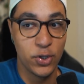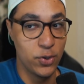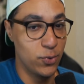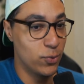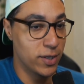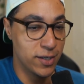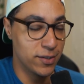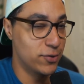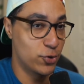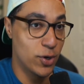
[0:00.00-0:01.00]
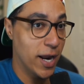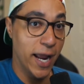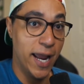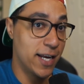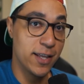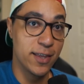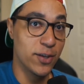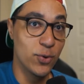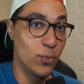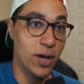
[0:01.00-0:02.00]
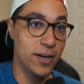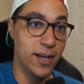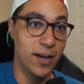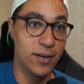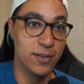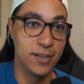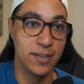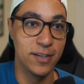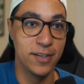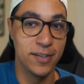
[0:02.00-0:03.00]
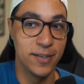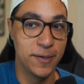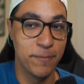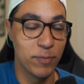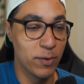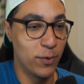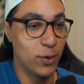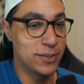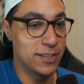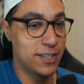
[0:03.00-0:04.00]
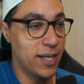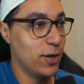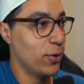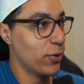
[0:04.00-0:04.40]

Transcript: you can try anything you want now. For those that say, oh,